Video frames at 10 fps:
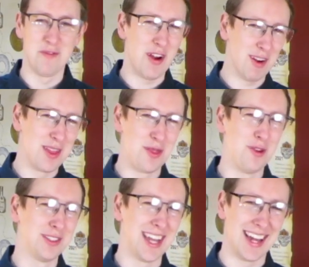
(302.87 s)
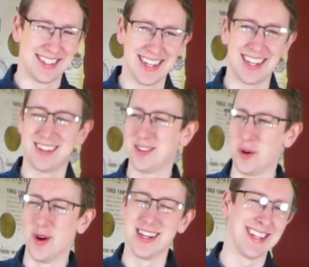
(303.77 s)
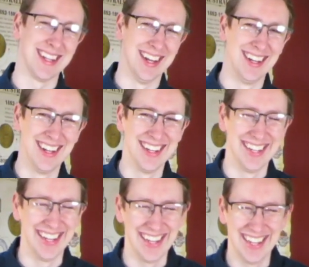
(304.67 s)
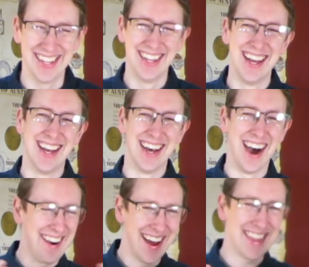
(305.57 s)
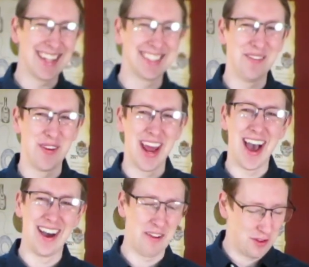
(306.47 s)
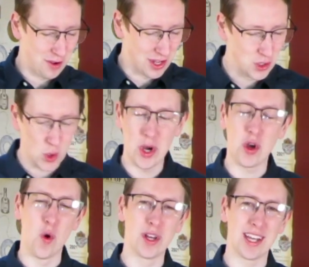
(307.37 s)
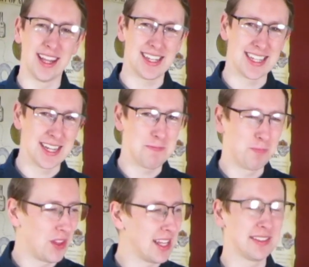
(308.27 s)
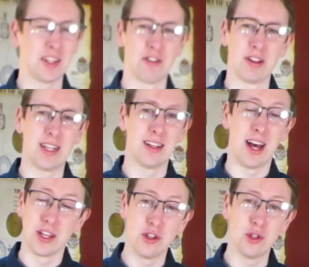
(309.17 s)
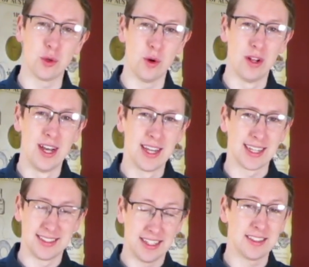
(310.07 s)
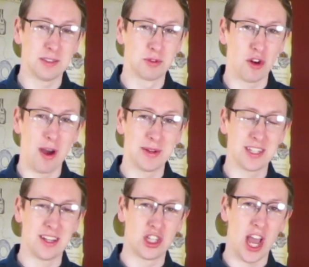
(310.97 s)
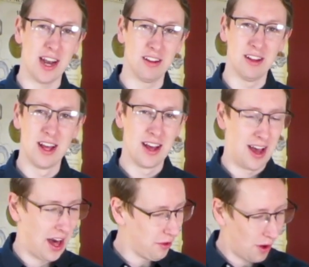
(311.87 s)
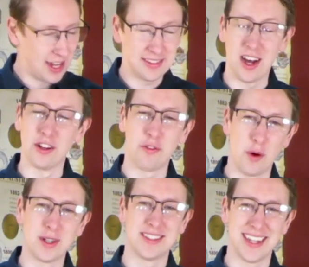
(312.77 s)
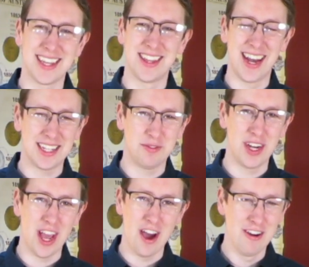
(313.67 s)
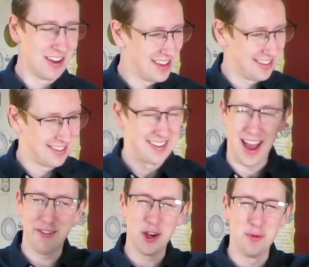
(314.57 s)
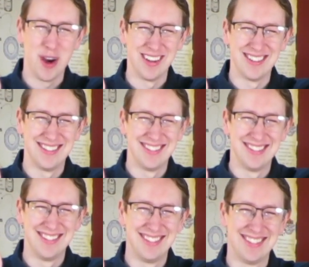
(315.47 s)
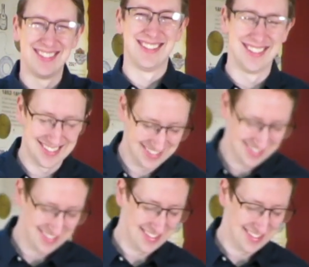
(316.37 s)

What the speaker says: very enthusiastic coin dealer. Alright, that's it for now. If you enjoy coin collecting, things that are a little unusual, consider subscribing to the channel. Otherwise, I look forward to seeing you in the next video. Have a good one. Though it doesn't